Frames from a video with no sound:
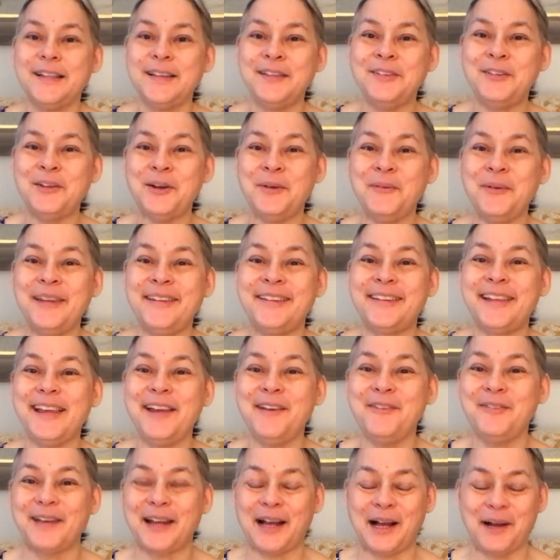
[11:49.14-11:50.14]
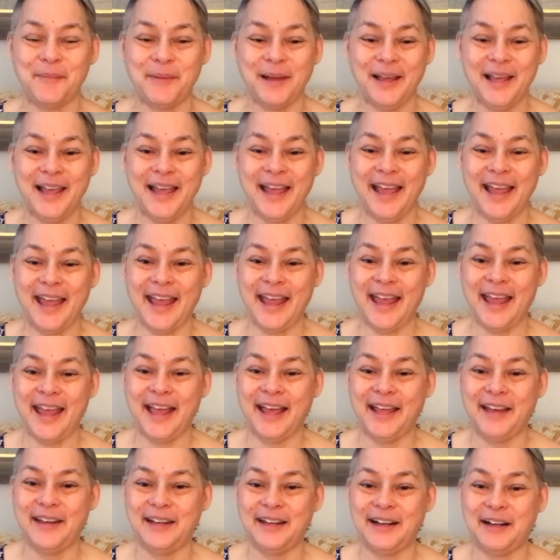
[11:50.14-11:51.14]
So we saved up.
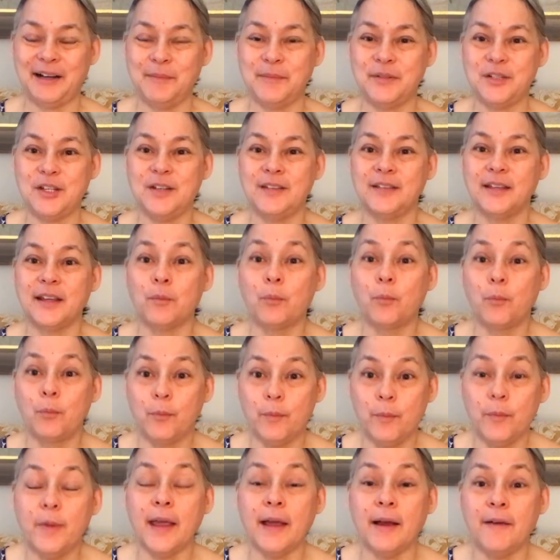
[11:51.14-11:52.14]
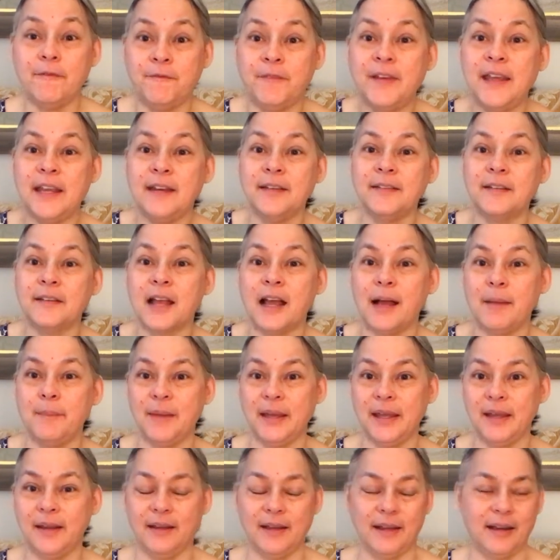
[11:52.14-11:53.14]
And she said, "Evita's
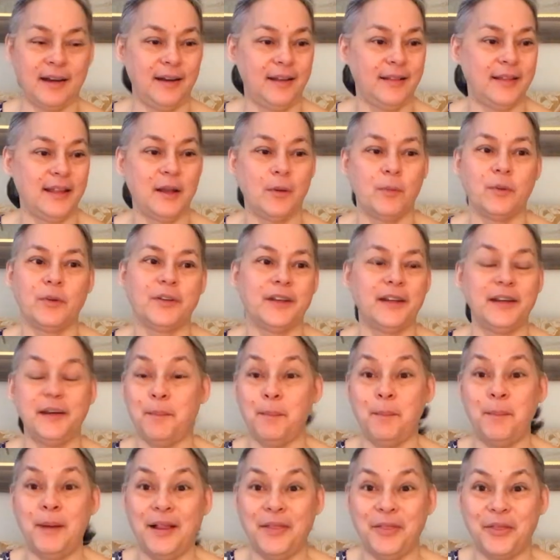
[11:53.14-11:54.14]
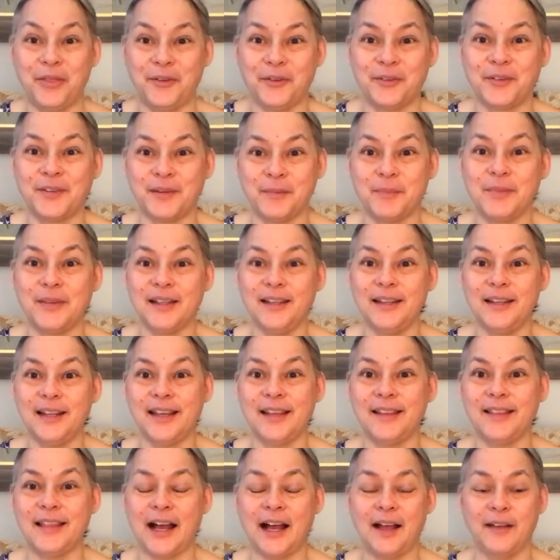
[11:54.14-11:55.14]
coming," and I think it was in a month or something
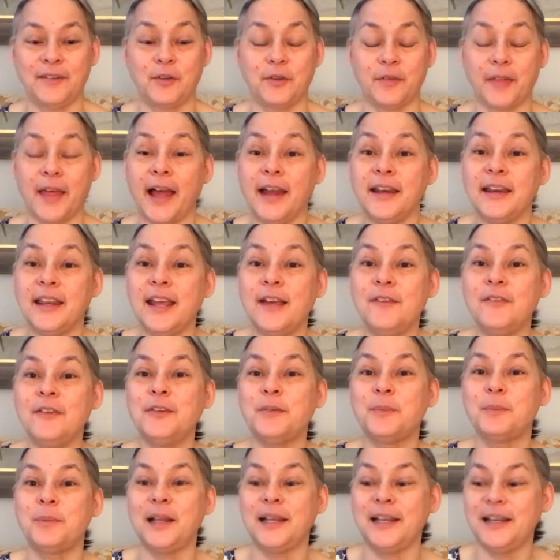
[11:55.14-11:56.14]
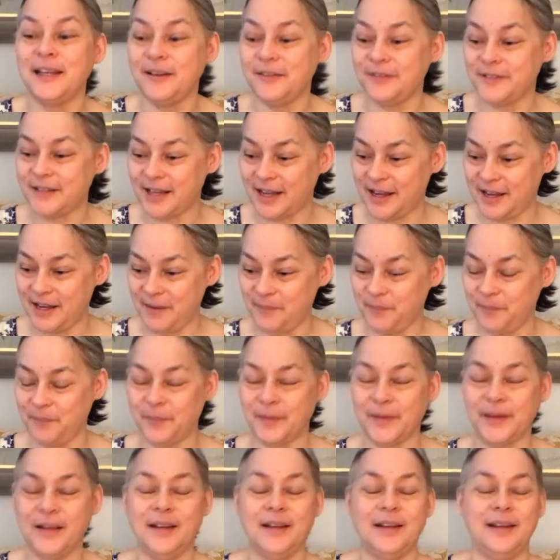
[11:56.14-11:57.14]
like that. So that gave us plenty of time.
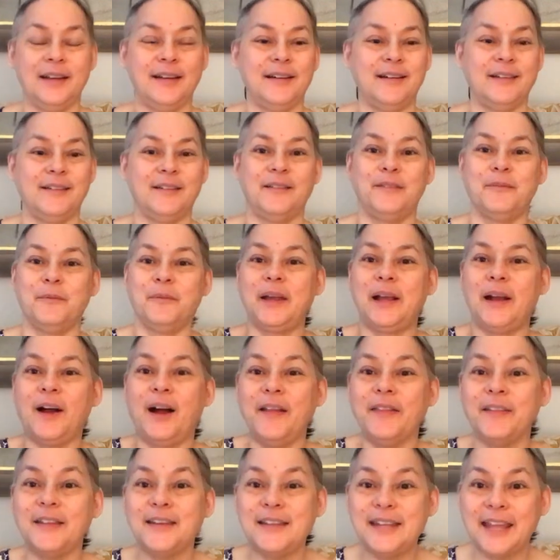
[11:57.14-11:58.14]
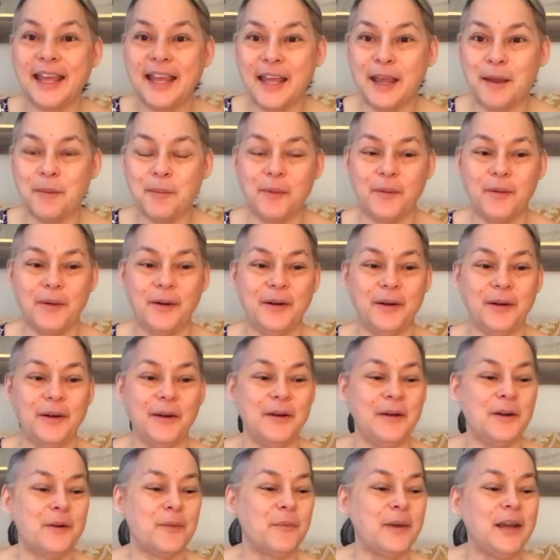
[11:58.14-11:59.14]
We got the tape.
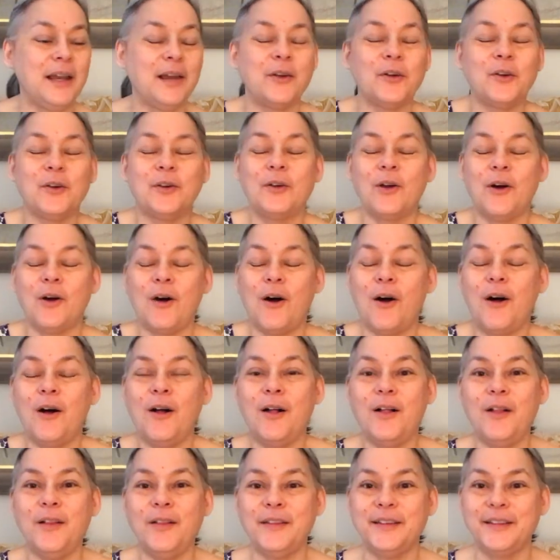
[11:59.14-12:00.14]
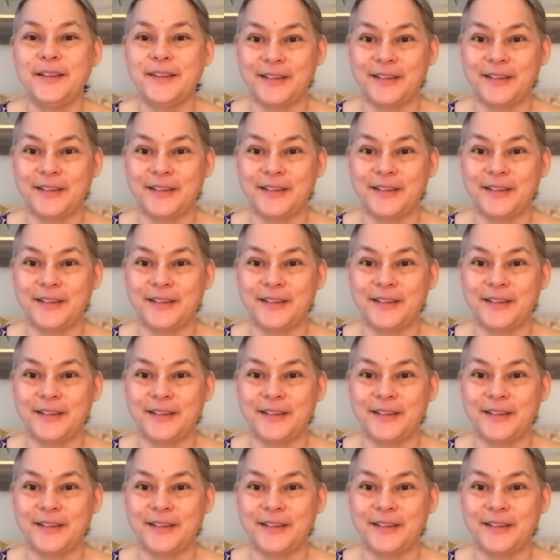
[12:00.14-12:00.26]
We learned all the